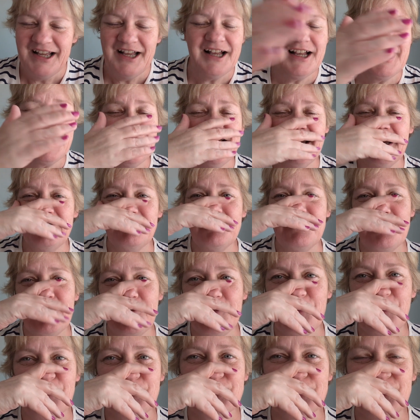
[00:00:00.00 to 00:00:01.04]
even
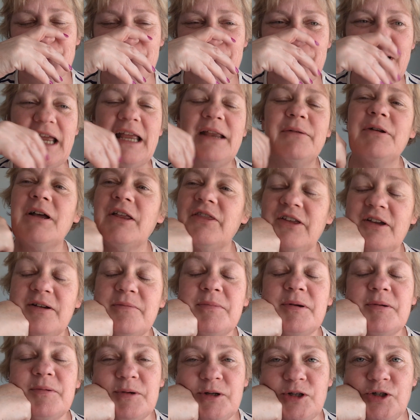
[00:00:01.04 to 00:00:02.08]
remember what was wrong, but anyway, I think
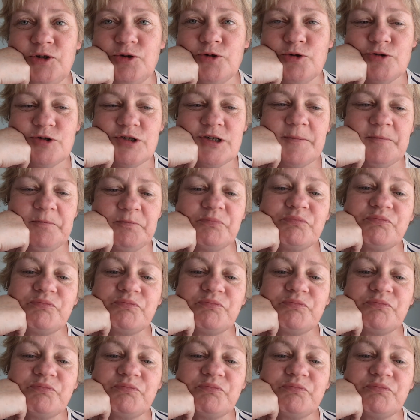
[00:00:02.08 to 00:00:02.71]
about my euros.